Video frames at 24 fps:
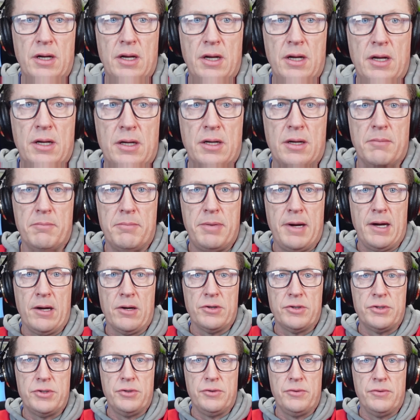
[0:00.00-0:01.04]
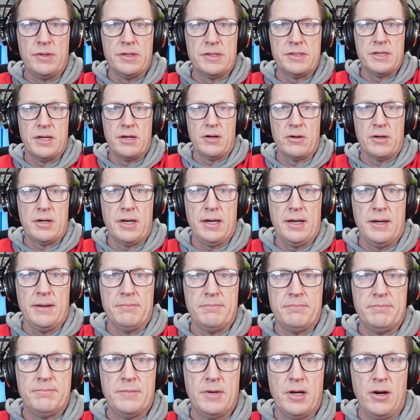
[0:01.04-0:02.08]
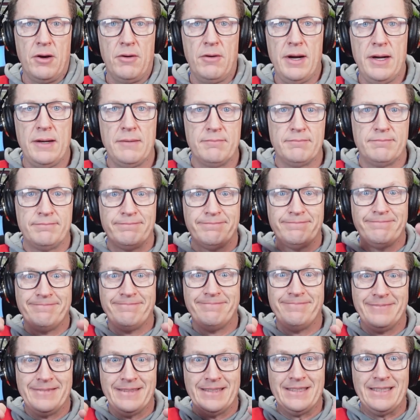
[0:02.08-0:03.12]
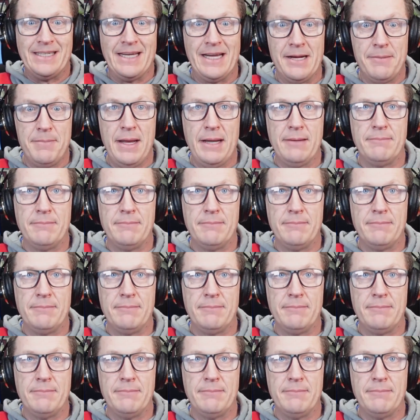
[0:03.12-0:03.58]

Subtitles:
compared to the CineCam. All right, see you in a bit.